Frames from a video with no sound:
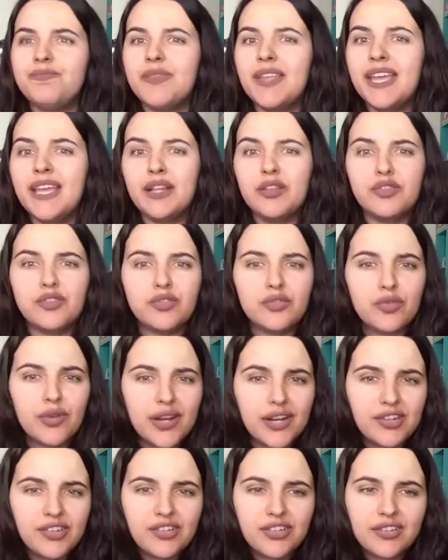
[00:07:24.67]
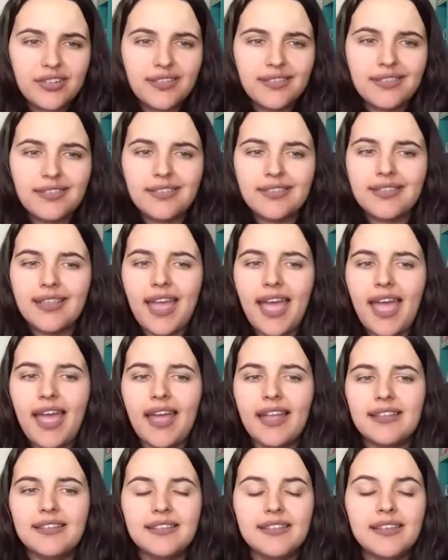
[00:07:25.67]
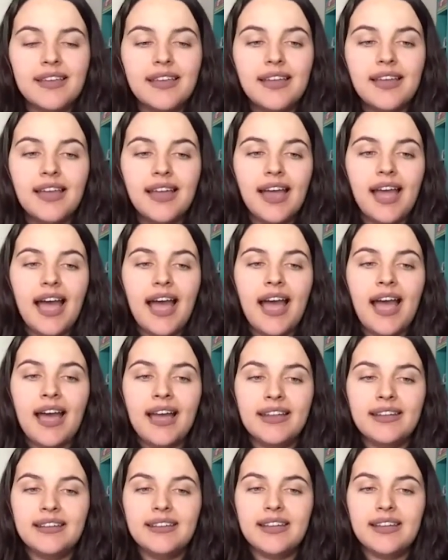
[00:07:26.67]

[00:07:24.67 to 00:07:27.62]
illustrations that add